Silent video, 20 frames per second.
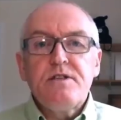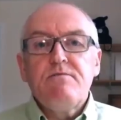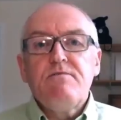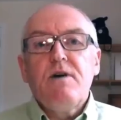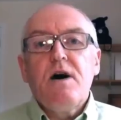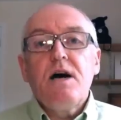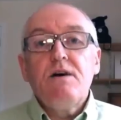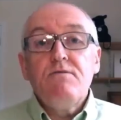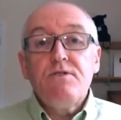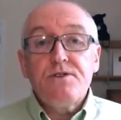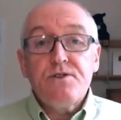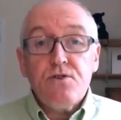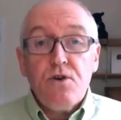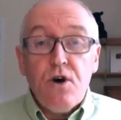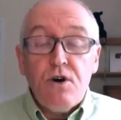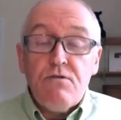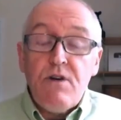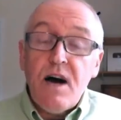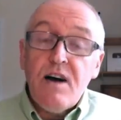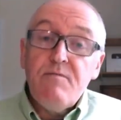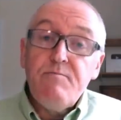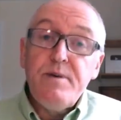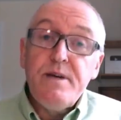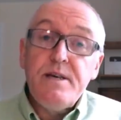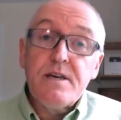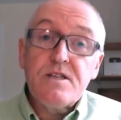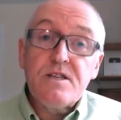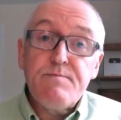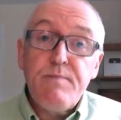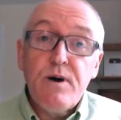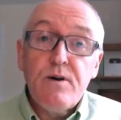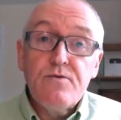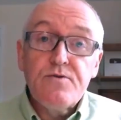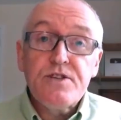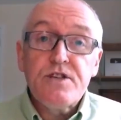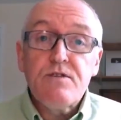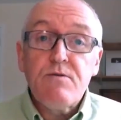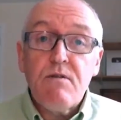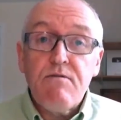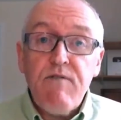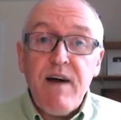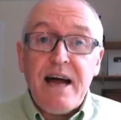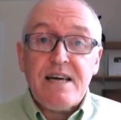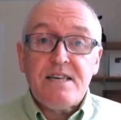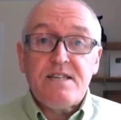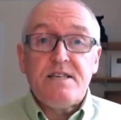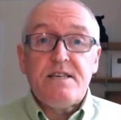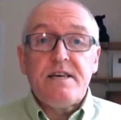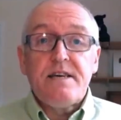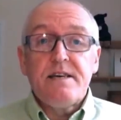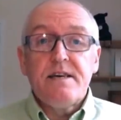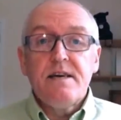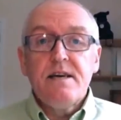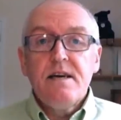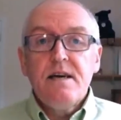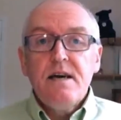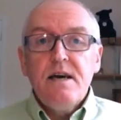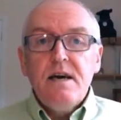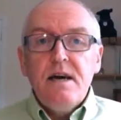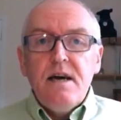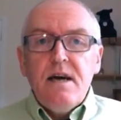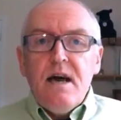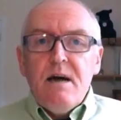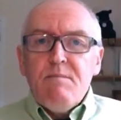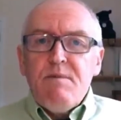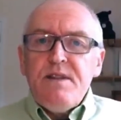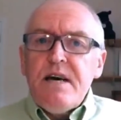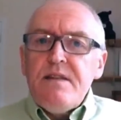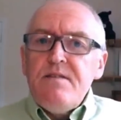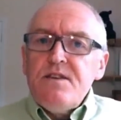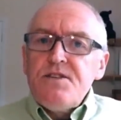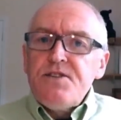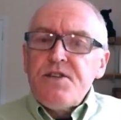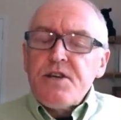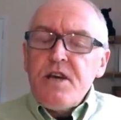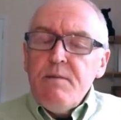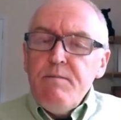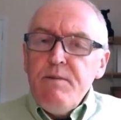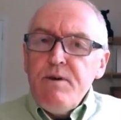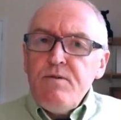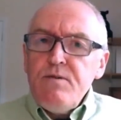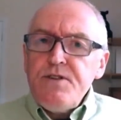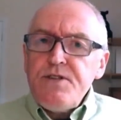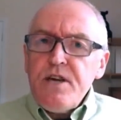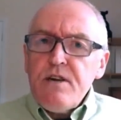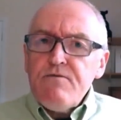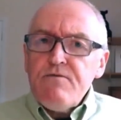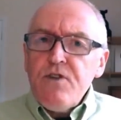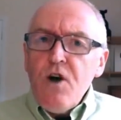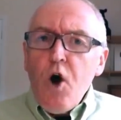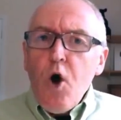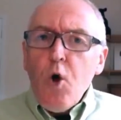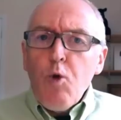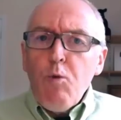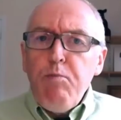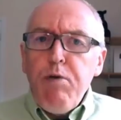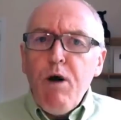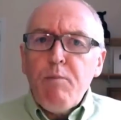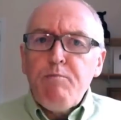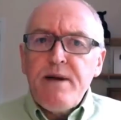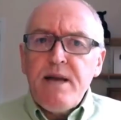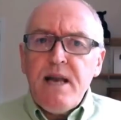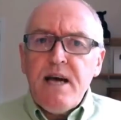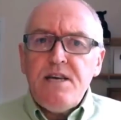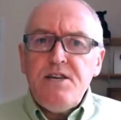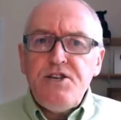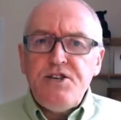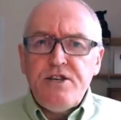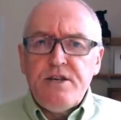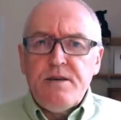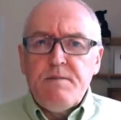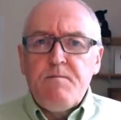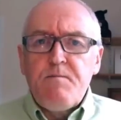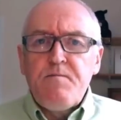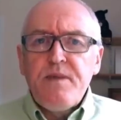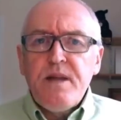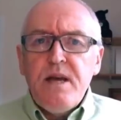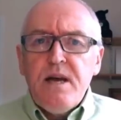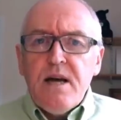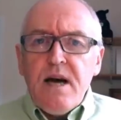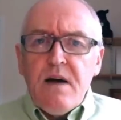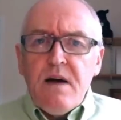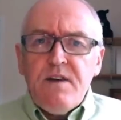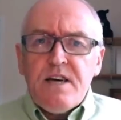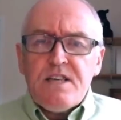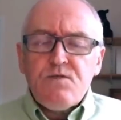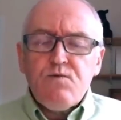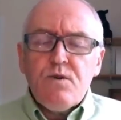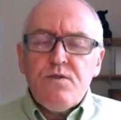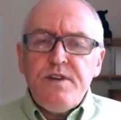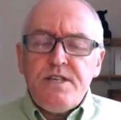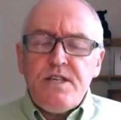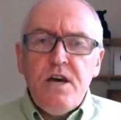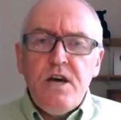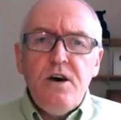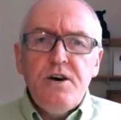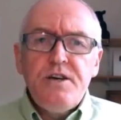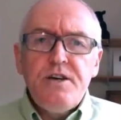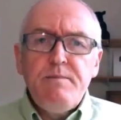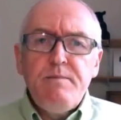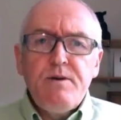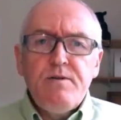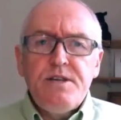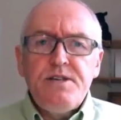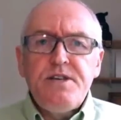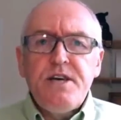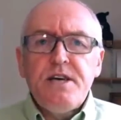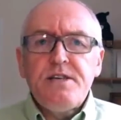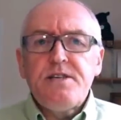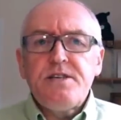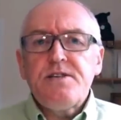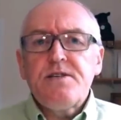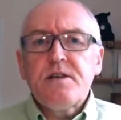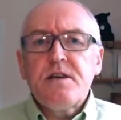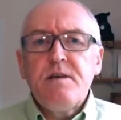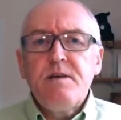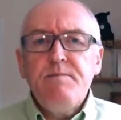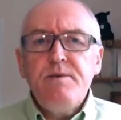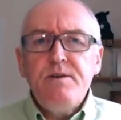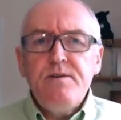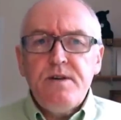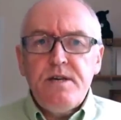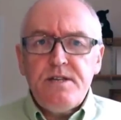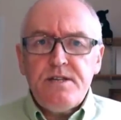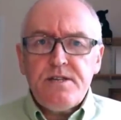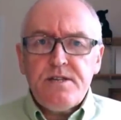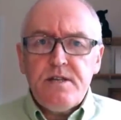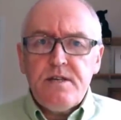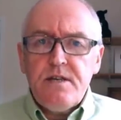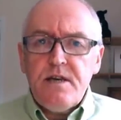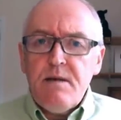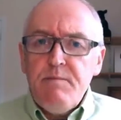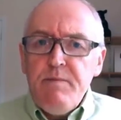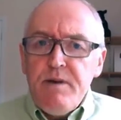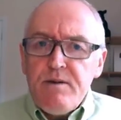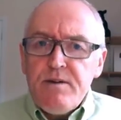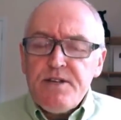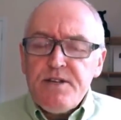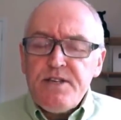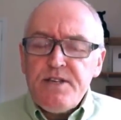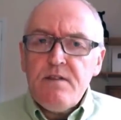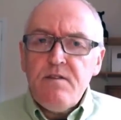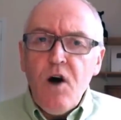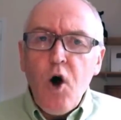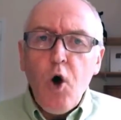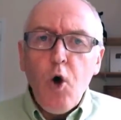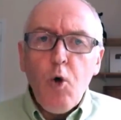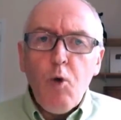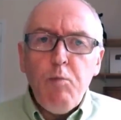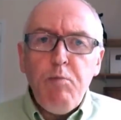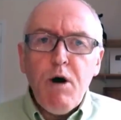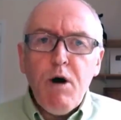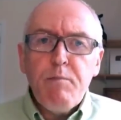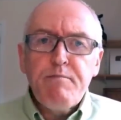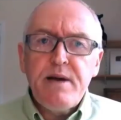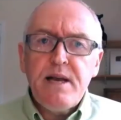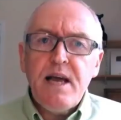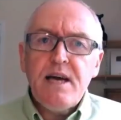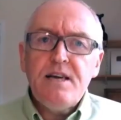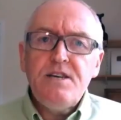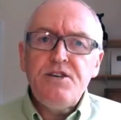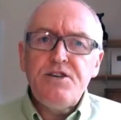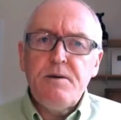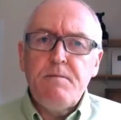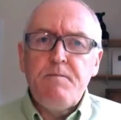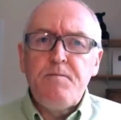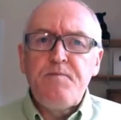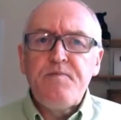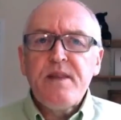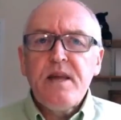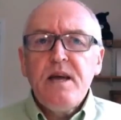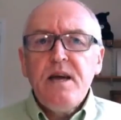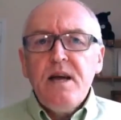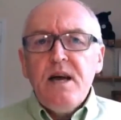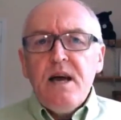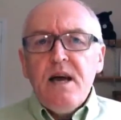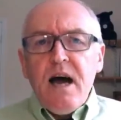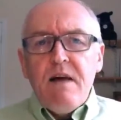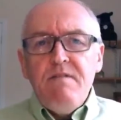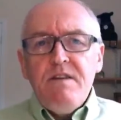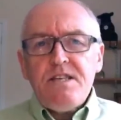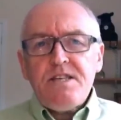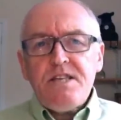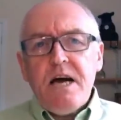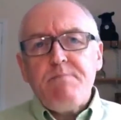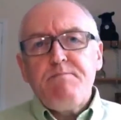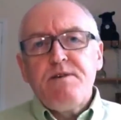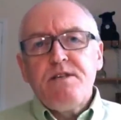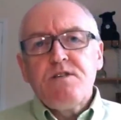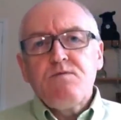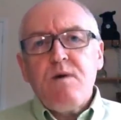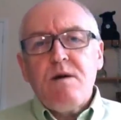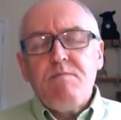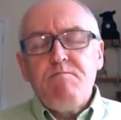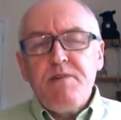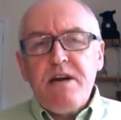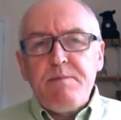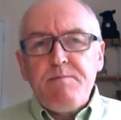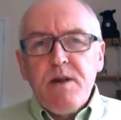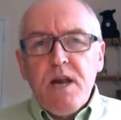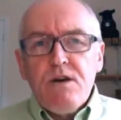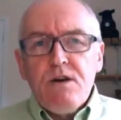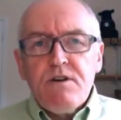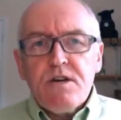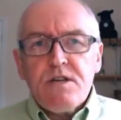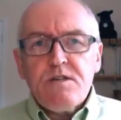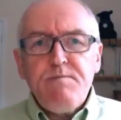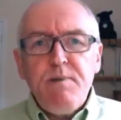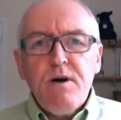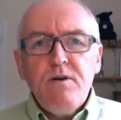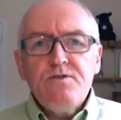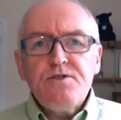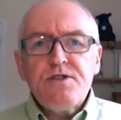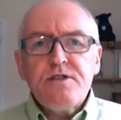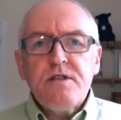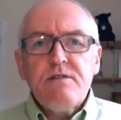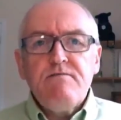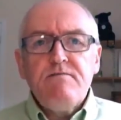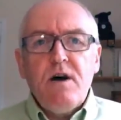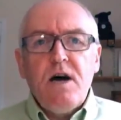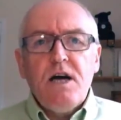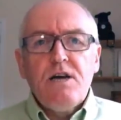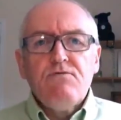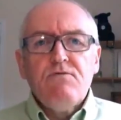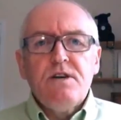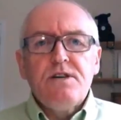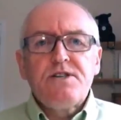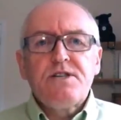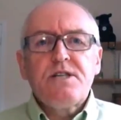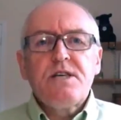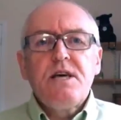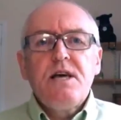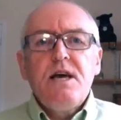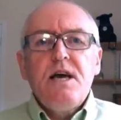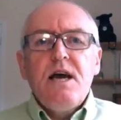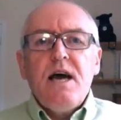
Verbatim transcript: to the virus or I've been exposed to a vaccine. But then there's the community of the whole population. And that's what this herd immunity is. It's the community it's the immunity in the whole population. And this happens when people are exposed to the virus